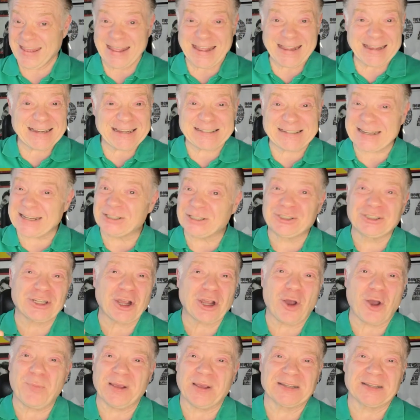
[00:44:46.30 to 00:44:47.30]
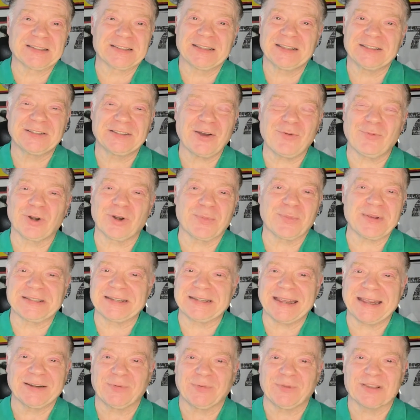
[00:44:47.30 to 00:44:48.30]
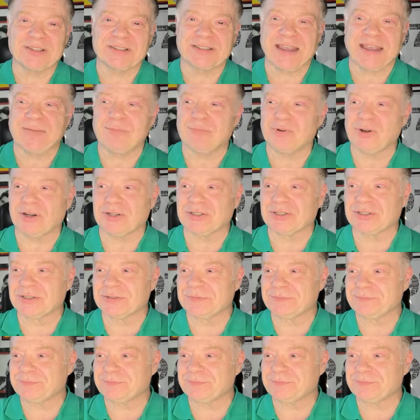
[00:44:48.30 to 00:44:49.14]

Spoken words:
You see, it's showbiz. They don't want to be tainted with the same brush.